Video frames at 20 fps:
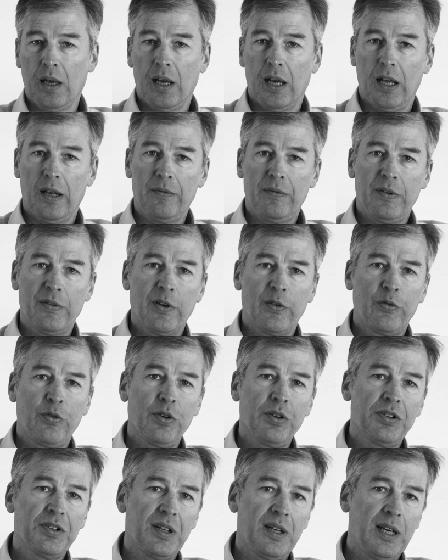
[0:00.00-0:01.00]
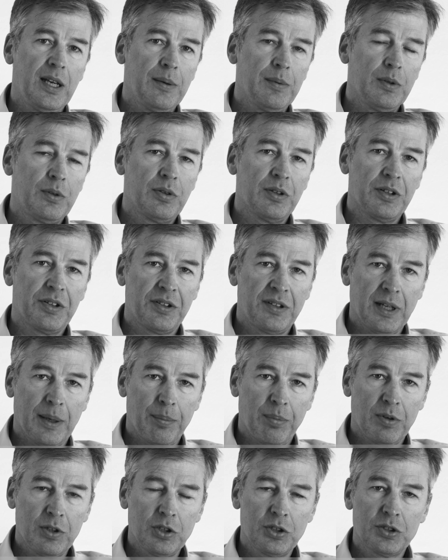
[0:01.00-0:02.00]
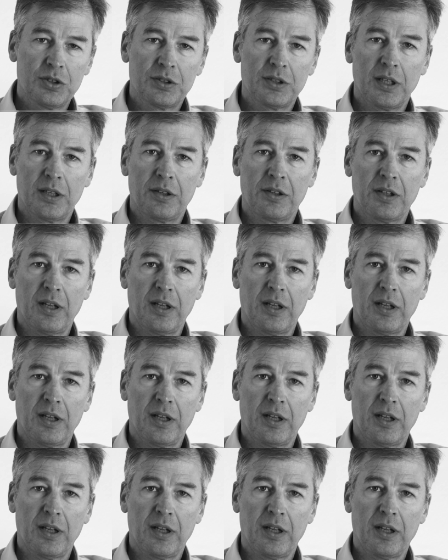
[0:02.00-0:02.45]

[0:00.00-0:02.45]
And we were first able to establish that